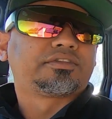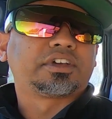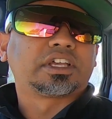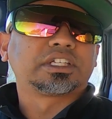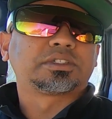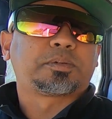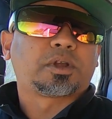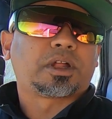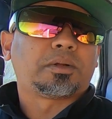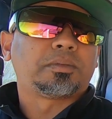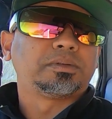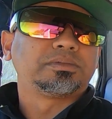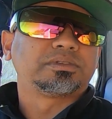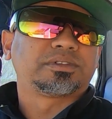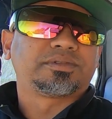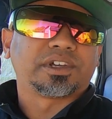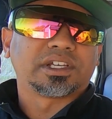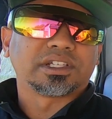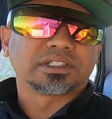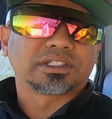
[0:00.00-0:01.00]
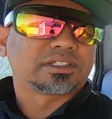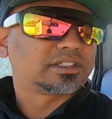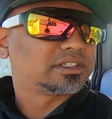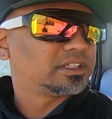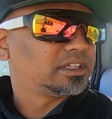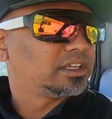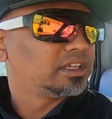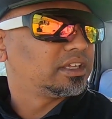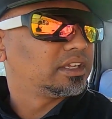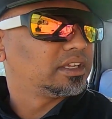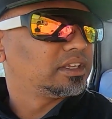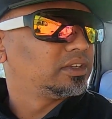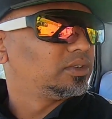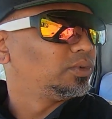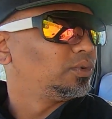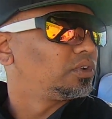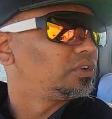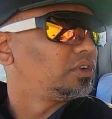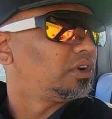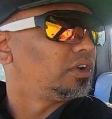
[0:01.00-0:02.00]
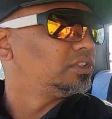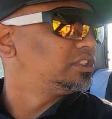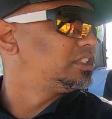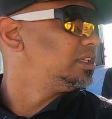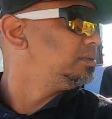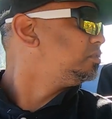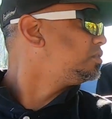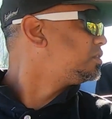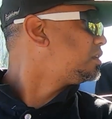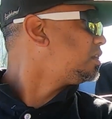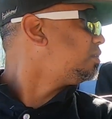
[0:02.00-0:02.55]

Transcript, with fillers: First problems first. Noor can't seem to